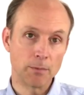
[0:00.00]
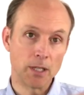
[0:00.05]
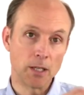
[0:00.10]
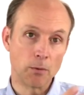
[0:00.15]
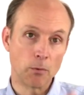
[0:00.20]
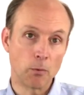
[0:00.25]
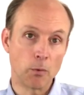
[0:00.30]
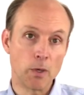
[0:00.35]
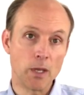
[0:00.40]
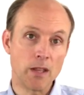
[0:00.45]

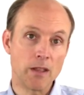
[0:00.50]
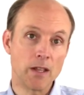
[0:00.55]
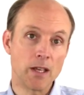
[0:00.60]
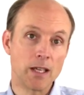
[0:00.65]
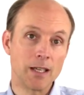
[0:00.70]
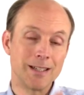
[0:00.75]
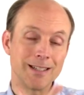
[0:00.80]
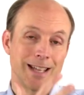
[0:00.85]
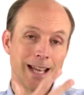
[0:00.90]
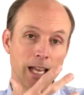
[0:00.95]
that we
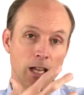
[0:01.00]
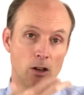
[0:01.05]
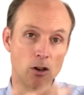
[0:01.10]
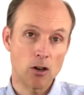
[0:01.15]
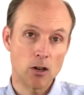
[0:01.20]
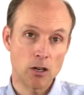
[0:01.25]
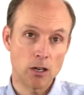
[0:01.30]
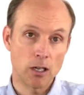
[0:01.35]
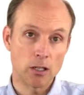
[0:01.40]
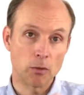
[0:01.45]
then take
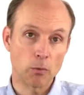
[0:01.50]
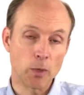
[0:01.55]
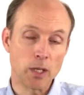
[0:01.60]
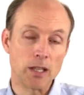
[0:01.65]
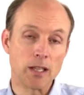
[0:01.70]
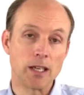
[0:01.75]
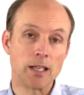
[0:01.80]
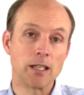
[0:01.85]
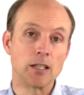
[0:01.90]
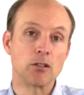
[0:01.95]
on, we
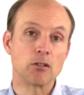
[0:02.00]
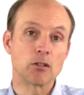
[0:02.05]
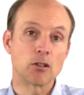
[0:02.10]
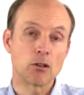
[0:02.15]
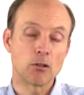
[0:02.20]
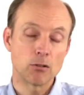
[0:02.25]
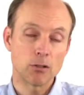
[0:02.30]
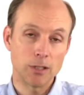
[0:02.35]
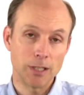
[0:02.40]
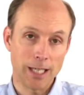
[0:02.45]
then
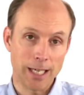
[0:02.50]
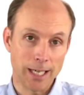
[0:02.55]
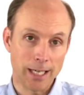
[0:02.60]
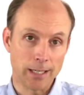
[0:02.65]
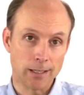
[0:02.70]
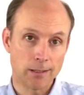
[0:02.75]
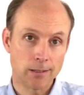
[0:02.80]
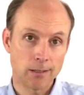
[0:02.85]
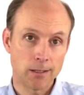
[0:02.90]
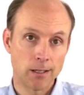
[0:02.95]

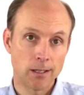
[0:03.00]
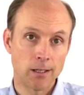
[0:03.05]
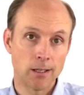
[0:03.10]
internalize